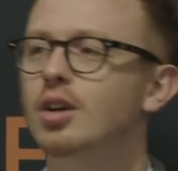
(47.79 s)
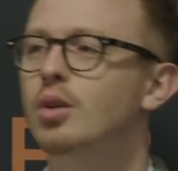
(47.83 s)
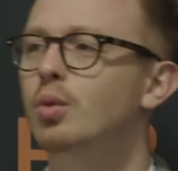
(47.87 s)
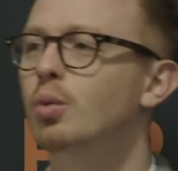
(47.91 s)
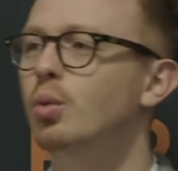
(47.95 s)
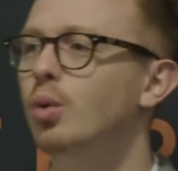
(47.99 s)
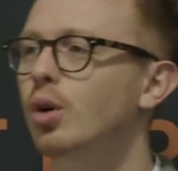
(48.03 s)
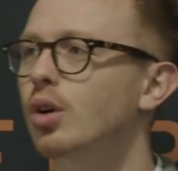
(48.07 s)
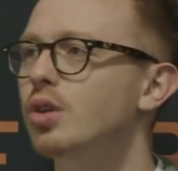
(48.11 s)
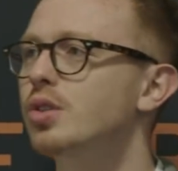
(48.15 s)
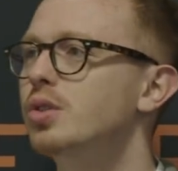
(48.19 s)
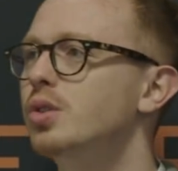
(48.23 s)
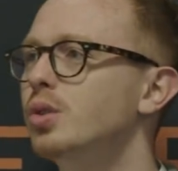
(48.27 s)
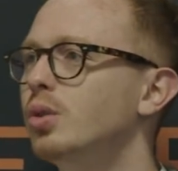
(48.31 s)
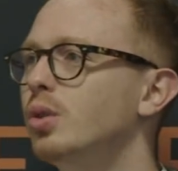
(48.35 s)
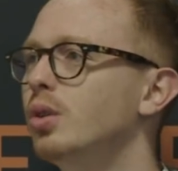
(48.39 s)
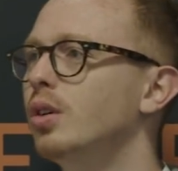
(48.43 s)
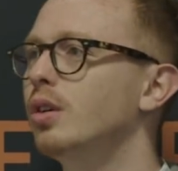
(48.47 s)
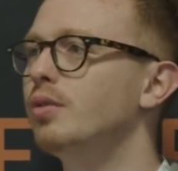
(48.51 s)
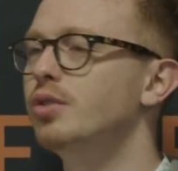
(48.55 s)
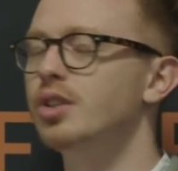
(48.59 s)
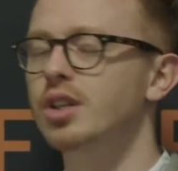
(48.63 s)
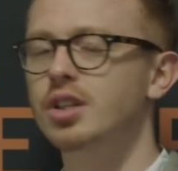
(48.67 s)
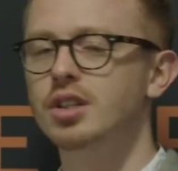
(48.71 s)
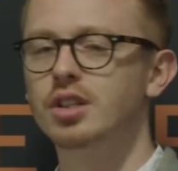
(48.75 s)
What sort
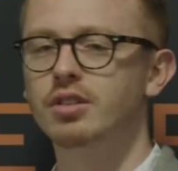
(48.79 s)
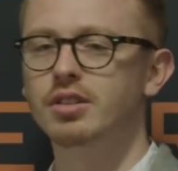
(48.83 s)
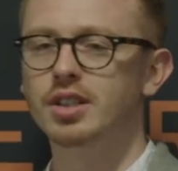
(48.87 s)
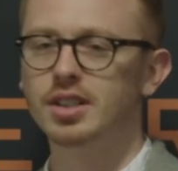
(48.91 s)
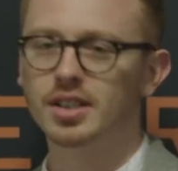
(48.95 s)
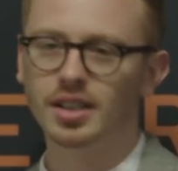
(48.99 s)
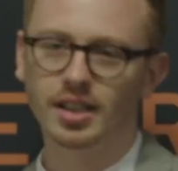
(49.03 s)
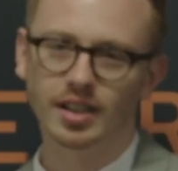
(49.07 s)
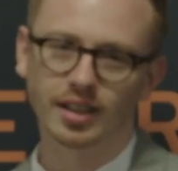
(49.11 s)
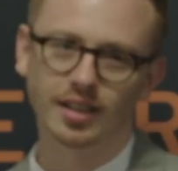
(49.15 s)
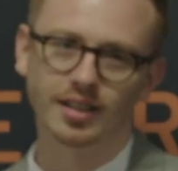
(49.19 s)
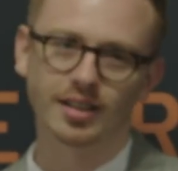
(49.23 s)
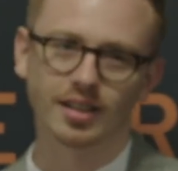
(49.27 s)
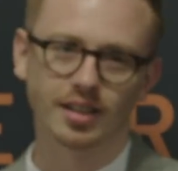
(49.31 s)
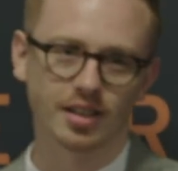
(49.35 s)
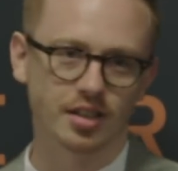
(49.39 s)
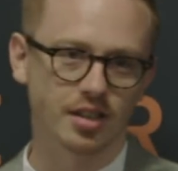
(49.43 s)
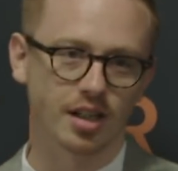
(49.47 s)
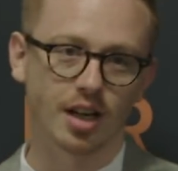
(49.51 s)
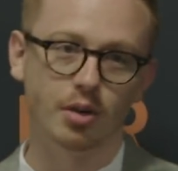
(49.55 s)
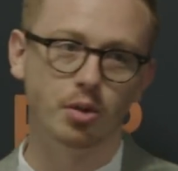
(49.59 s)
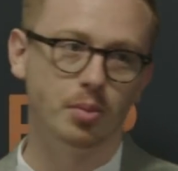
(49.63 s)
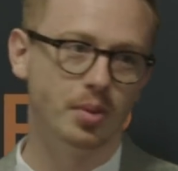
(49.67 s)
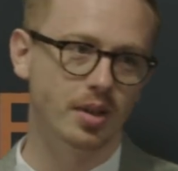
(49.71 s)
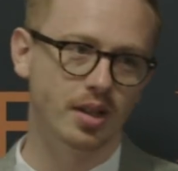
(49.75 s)
of ginger is he? Because
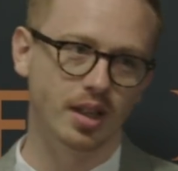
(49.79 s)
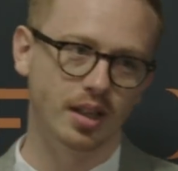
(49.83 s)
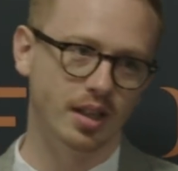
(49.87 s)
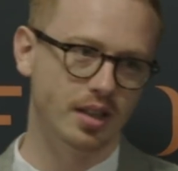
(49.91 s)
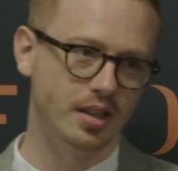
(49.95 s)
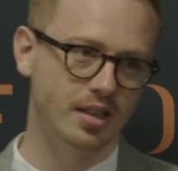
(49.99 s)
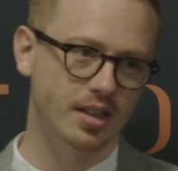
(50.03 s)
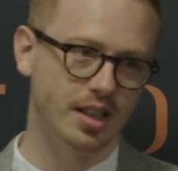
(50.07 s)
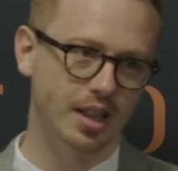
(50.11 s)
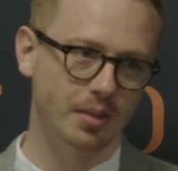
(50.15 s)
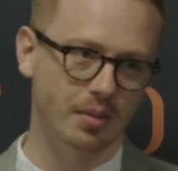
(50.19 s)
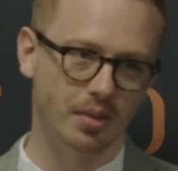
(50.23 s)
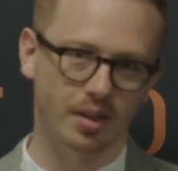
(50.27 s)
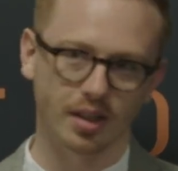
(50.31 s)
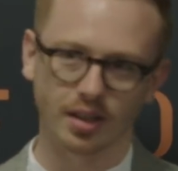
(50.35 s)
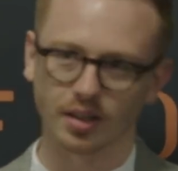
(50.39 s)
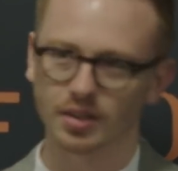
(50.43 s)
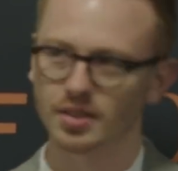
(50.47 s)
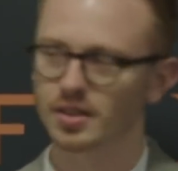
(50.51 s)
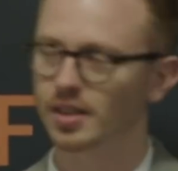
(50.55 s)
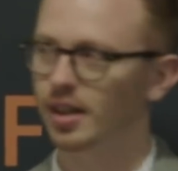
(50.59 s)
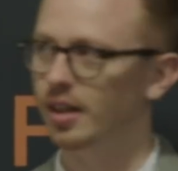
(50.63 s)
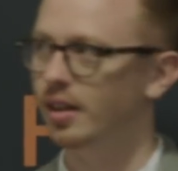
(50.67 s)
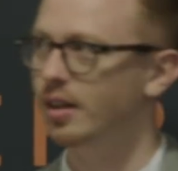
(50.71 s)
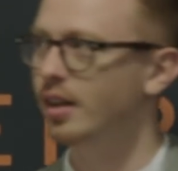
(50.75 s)
I would be thinking the same thing.
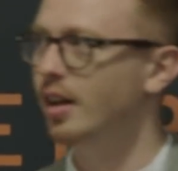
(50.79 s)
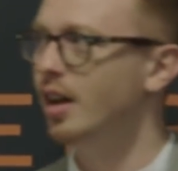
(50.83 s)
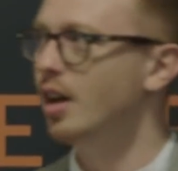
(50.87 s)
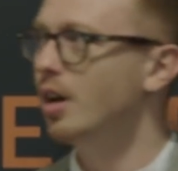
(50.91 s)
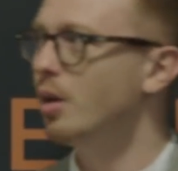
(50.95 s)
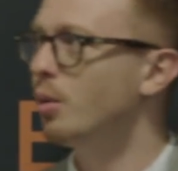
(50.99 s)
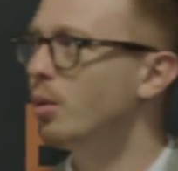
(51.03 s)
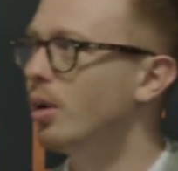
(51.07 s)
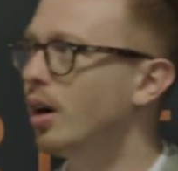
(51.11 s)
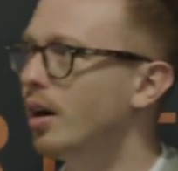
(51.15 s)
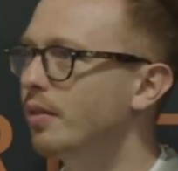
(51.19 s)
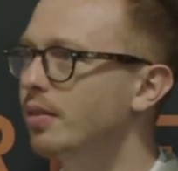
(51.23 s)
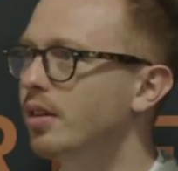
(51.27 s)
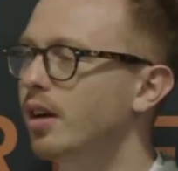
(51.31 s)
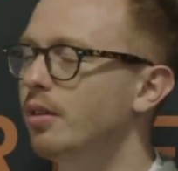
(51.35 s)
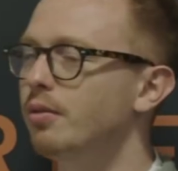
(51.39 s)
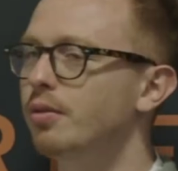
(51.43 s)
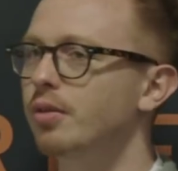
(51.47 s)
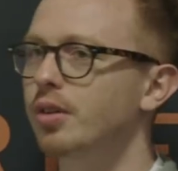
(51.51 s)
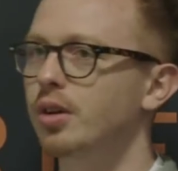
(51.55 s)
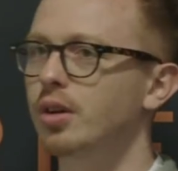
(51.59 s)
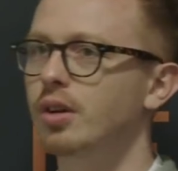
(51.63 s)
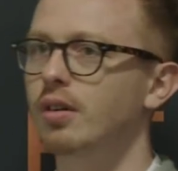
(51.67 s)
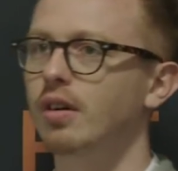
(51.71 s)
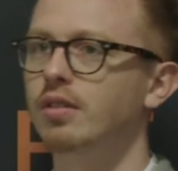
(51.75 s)
So what I've done
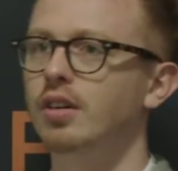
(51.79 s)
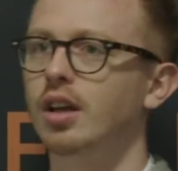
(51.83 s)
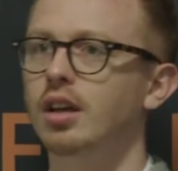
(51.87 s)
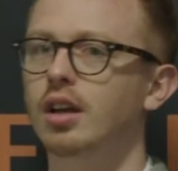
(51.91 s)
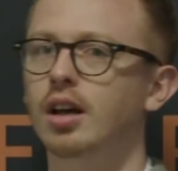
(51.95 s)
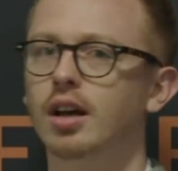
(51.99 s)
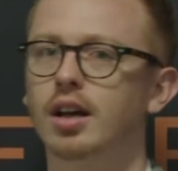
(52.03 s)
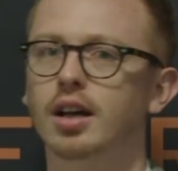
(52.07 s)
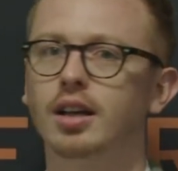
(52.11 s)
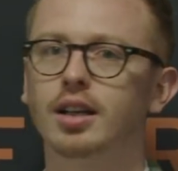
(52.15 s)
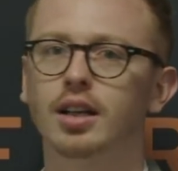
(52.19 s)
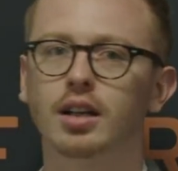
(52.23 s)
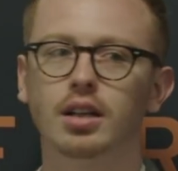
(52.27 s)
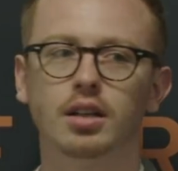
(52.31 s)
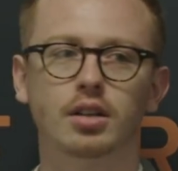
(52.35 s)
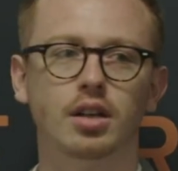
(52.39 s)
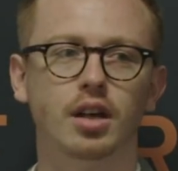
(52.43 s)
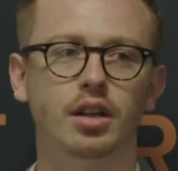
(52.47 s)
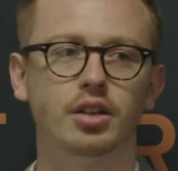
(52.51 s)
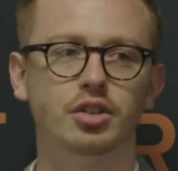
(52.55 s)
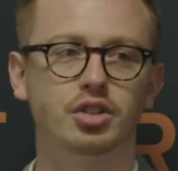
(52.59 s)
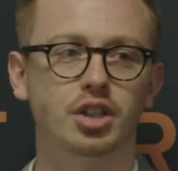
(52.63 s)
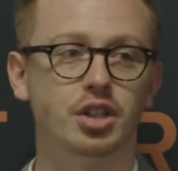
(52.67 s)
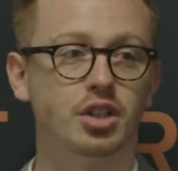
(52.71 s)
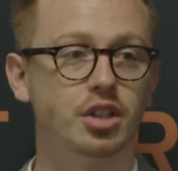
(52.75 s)
for you, I've done like a little
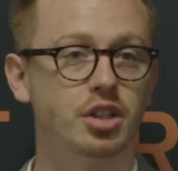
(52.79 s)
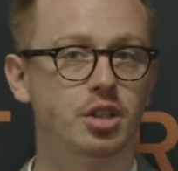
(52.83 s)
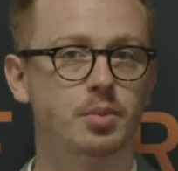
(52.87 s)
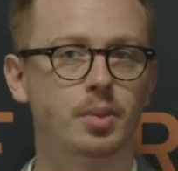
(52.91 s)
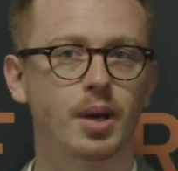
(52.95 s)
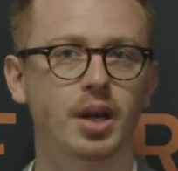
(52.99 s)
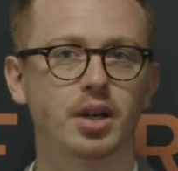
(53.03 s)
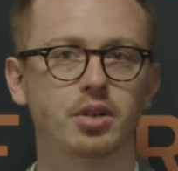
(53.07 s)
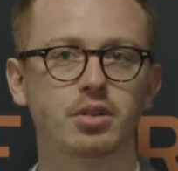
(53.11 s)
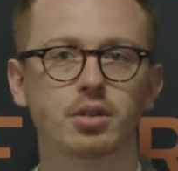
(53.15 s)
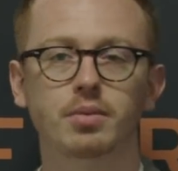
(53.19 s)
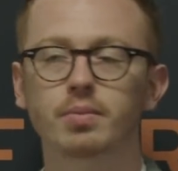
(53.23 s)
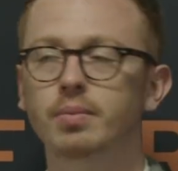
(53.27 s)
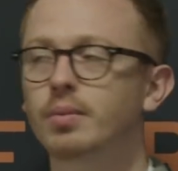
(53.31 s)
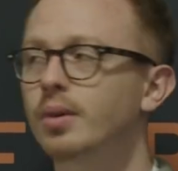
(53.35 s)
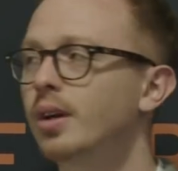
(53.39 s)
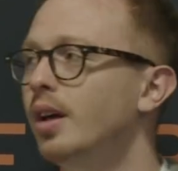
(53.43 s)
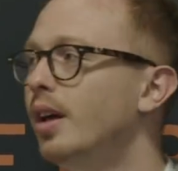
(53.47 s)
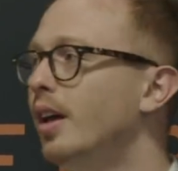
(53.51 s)
uh, ginger spectrum.